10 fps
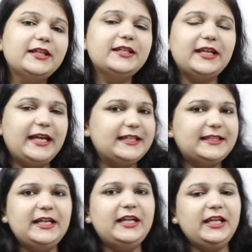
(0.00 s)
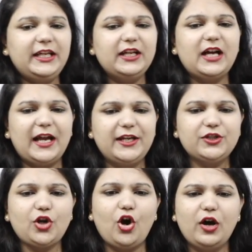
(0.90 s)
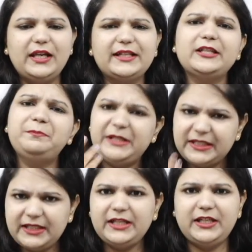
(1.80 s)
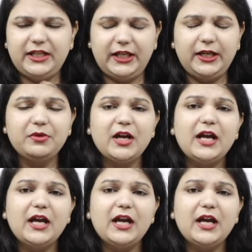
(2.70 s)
is ACDE, guys, or let's say BCDE,